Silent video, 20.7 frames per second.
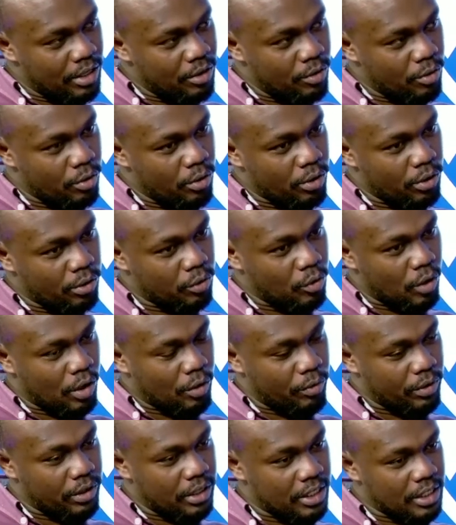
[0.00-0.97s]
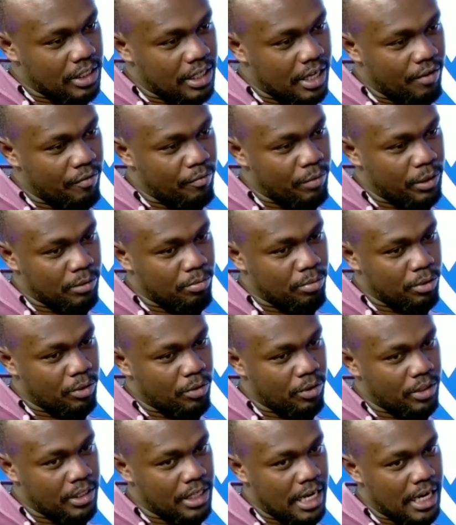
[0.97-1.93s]
you going to work with these governments?
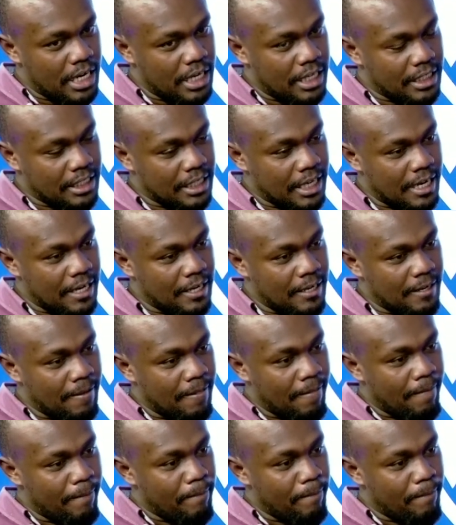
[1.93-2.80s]
Because I understand.